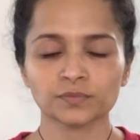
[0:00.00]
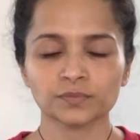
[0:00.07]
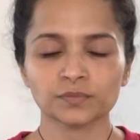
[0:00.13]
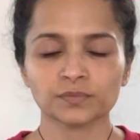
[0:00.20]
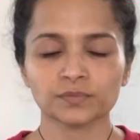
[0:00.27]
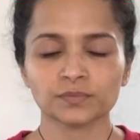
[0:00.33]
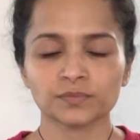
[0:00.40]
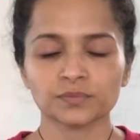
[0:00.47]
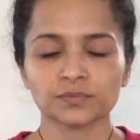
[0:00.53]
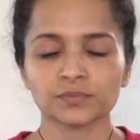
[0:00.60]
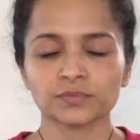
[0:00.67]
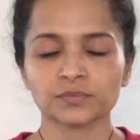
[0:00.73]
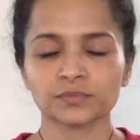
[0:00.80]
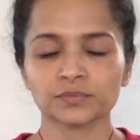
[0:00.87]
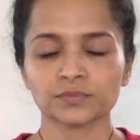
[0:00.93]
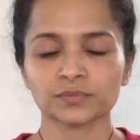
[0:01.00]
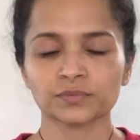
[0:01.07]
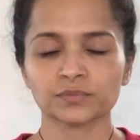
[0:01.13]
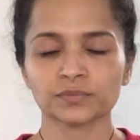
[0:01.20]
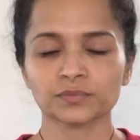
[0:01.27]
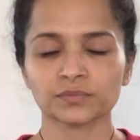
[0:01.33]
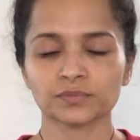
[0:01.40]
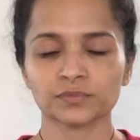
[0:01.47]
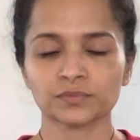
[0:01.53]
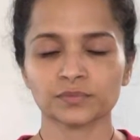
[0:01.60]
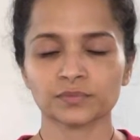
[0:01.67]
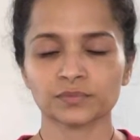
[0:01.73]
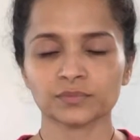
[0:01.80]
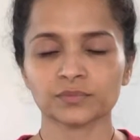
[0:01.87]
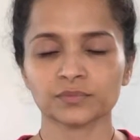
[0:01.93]

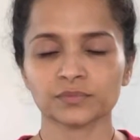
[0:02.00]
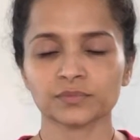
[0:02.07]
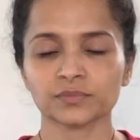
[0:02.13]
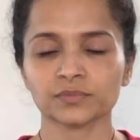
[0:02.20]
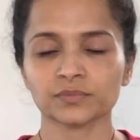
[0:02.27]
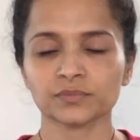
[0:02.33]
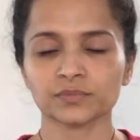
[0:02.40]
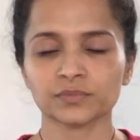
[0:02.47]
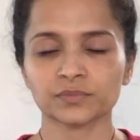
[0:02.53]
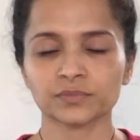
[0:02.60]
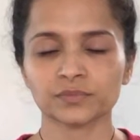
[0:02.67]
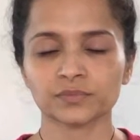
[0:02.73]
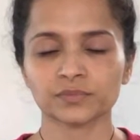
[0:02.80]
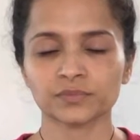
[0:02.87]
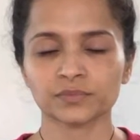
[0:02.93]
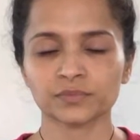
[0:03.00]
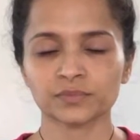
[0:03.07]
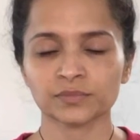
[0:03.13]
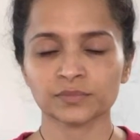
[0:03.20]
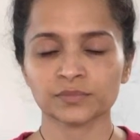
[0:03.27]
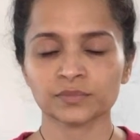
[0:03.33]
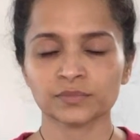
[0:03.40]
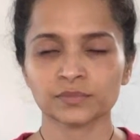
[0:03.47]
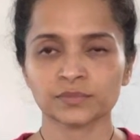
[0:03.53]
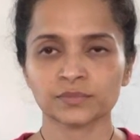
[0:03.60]
(silence)